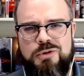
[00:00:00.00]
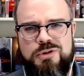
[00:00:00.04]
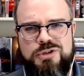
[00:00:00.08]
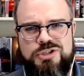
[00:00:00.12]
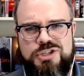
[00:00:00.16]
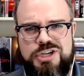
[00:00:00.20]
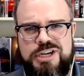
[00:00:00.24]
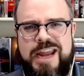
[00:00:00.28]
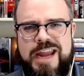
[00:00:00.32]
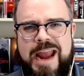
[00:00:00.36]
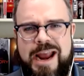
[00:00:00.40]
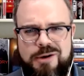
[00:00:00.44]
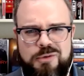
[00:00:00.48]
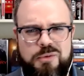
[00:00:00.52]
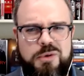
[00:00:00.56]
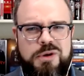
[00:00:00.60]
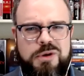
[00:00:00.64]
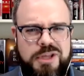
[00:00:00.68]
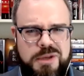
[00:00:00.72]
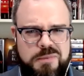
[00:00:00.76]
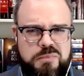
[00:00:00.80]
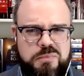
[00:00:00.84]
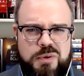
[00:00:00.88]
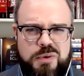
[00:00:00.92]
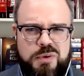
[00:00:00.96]
she can't
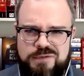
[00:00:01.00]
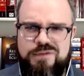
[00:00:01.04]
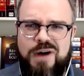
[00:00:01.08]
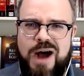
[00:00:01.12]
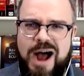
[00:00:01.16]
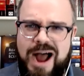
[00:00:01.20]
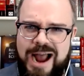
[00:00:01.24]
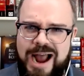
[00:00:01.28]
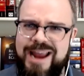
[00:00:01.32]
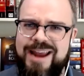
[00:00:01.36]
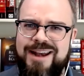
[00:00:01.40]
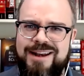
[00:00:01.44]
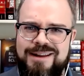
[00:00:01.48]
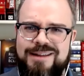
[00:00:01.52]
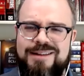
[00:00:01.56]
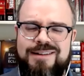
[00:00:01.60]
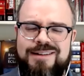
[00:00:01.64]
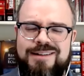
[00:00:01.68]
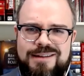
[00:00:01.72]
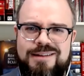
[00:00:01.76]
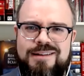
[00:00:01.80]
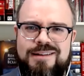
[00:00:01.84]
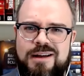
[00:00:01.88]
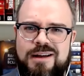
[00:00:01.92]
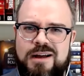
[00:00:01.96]
really provide
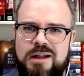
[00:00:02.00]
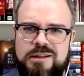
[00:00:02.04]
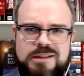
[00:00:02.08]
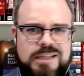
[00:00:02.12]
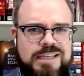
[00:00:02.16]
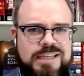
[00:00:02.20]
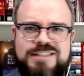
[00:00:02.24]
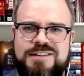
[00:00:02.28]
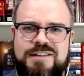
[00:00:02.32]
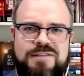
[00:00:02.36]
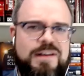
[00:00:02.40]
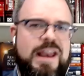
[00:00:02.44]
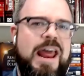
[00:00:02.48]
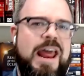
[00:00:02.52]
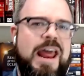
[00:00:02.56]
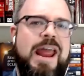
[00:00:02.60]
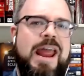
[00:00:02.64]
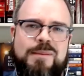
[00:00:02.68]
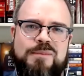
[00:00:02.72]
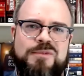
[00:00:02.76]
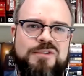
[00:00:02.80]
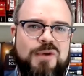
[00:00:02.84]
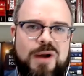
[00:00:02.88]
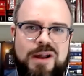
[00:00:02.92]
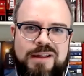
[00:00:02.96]
a list of
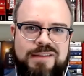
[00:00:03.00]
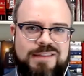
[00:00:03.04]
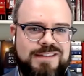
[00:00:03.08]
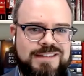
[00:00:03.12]
names, right?